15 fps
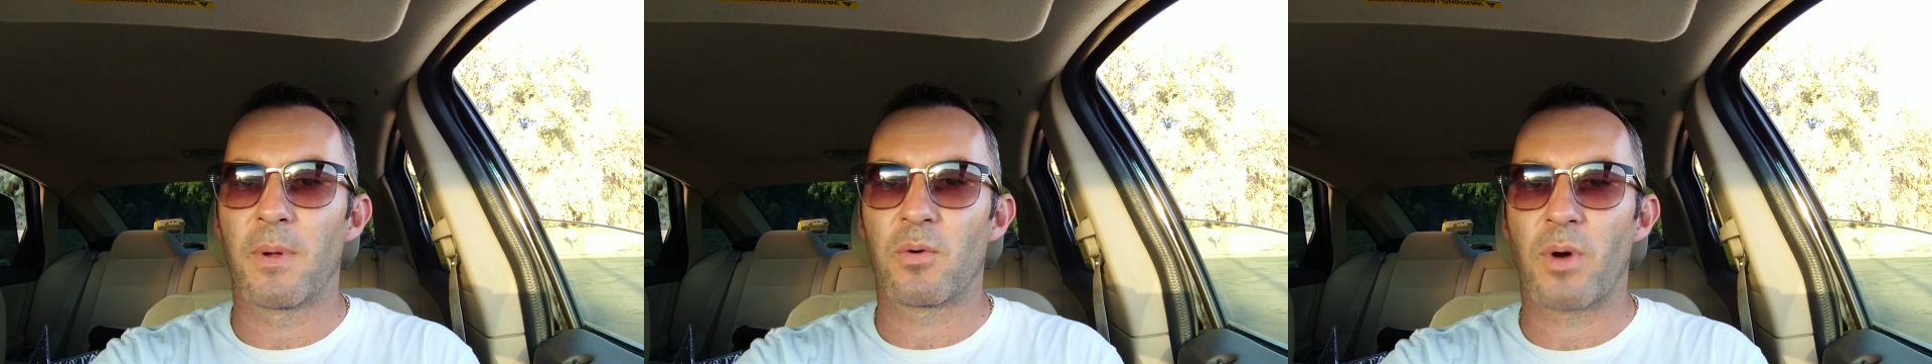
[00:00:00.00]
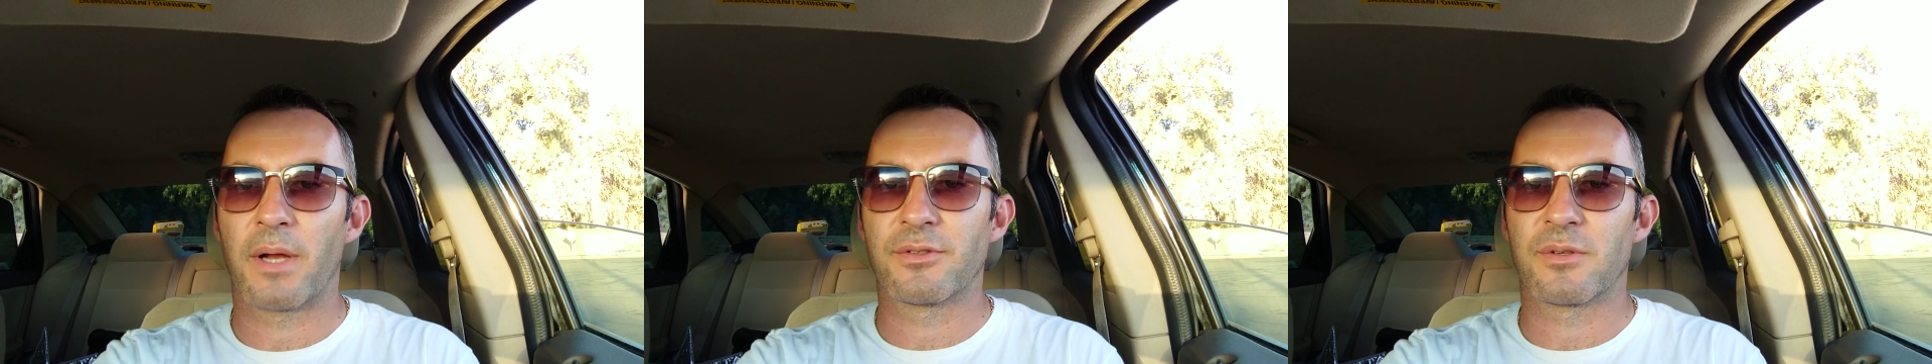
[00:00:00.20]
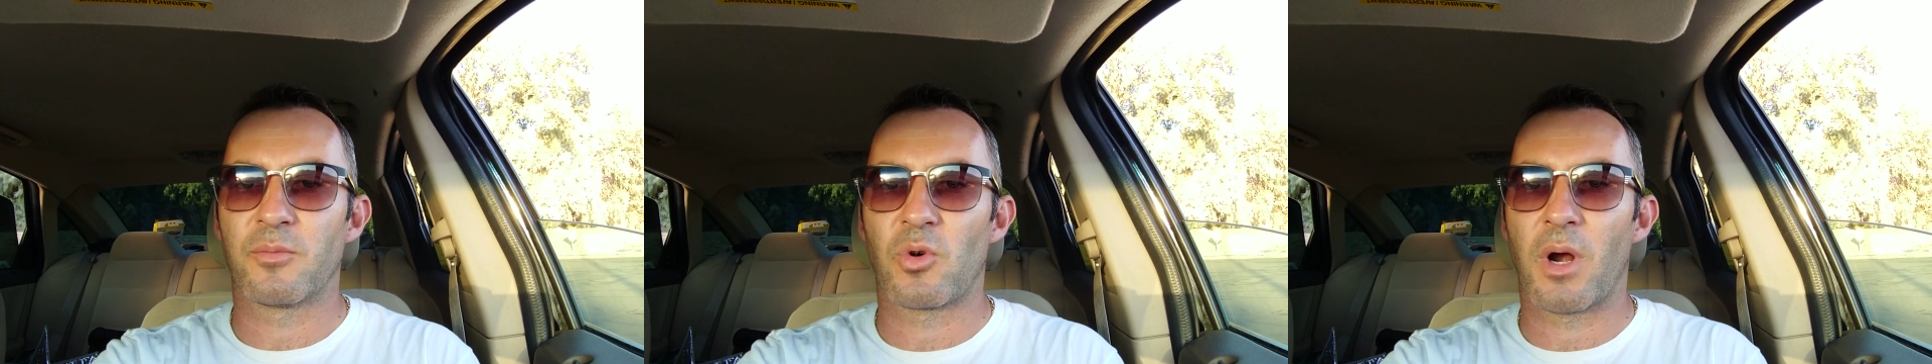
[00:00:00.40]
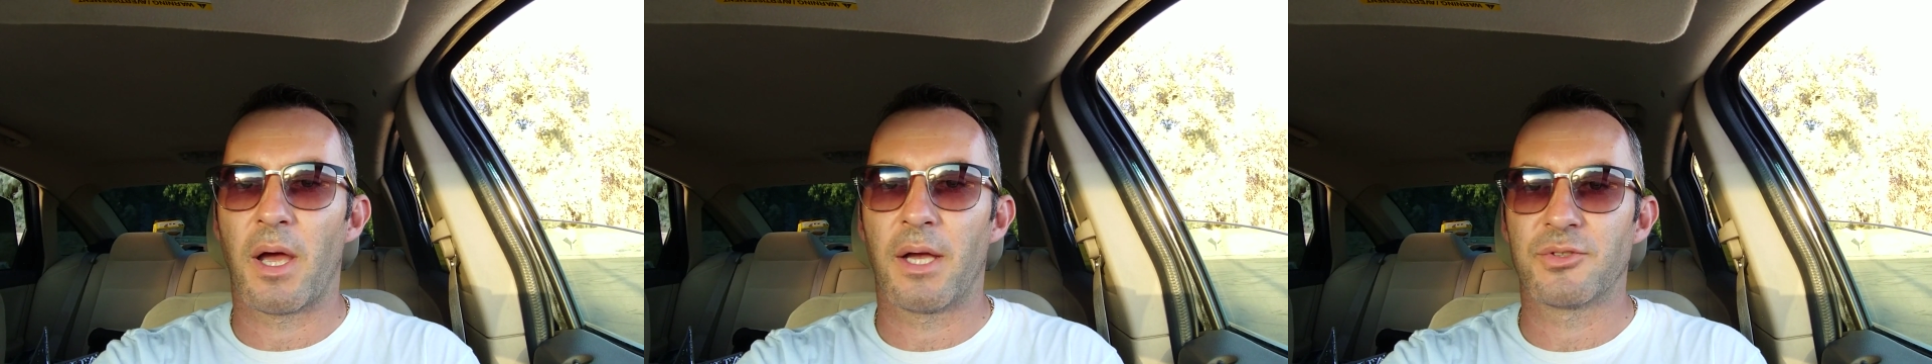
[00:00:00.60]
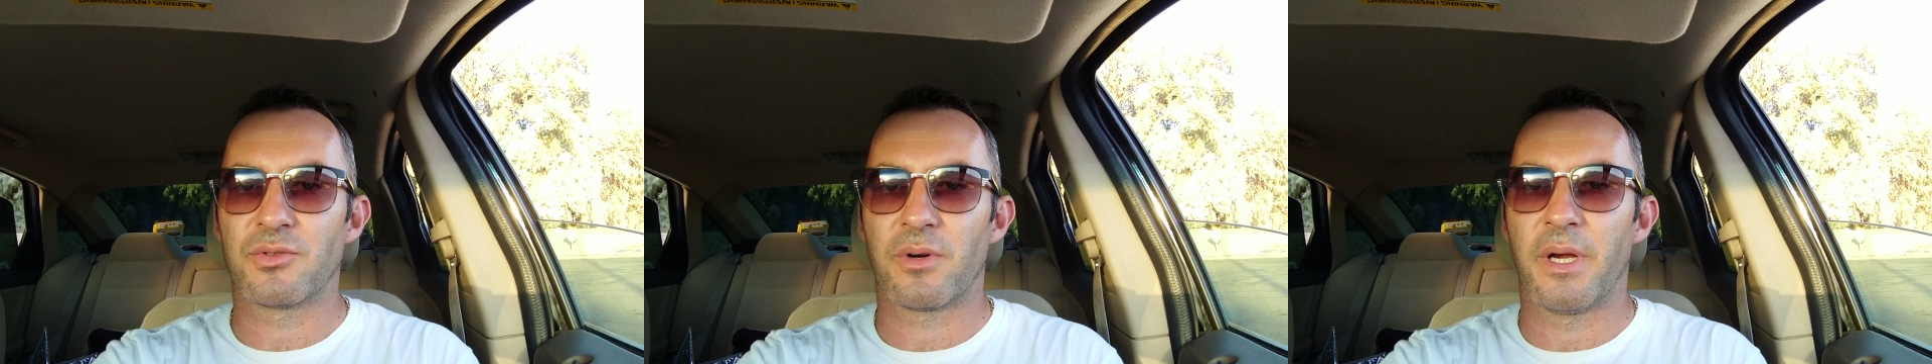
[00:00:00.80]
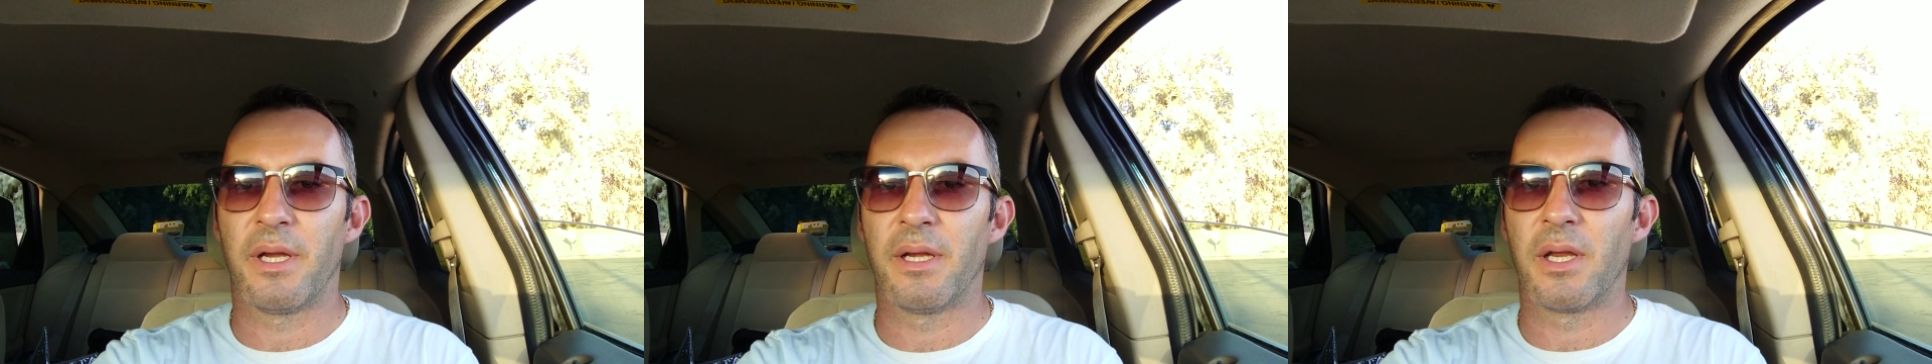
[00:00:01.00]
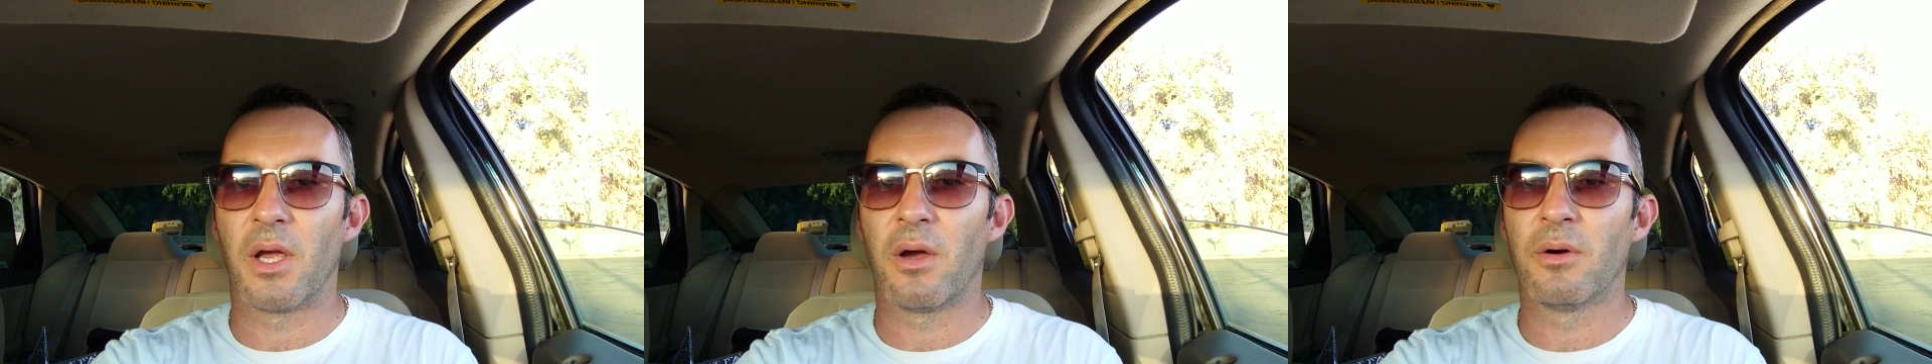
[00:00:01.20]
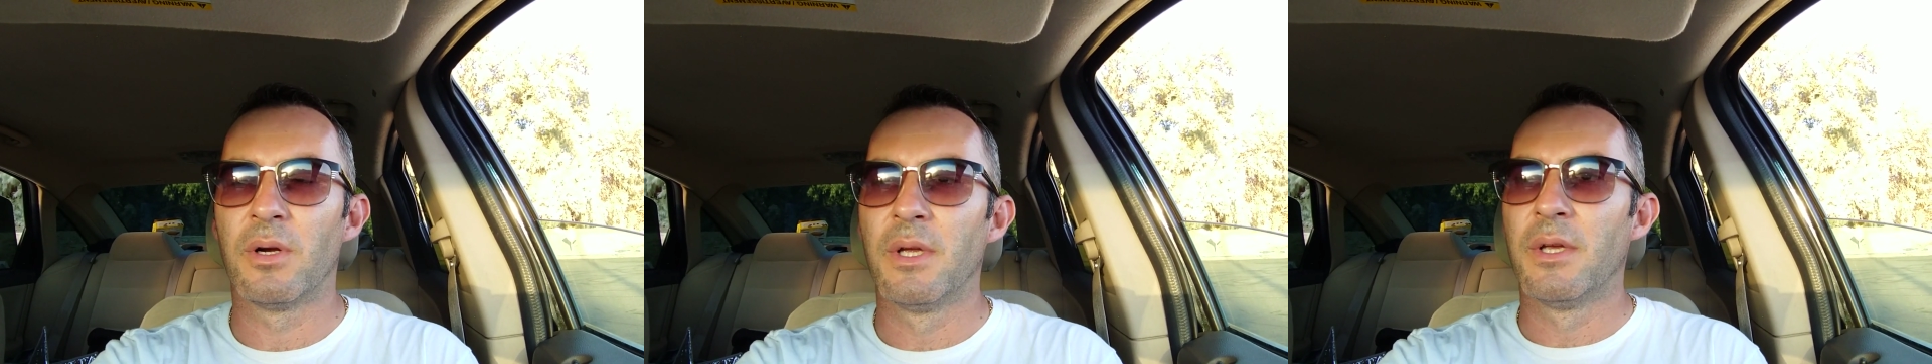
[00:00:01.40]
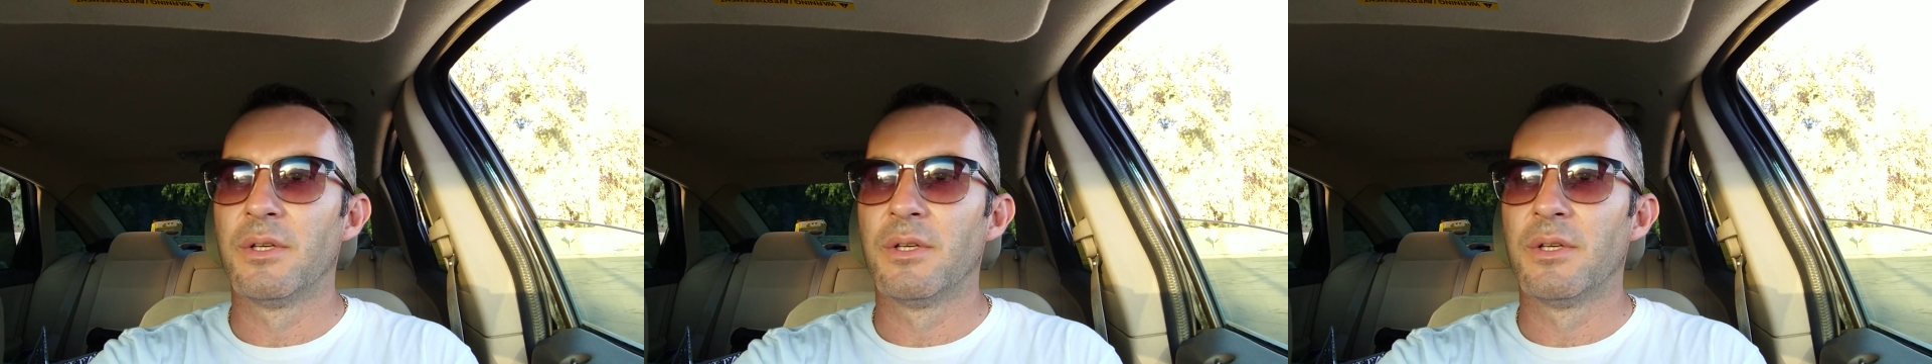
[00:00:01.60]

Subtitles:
Rancho Mirage or Indio.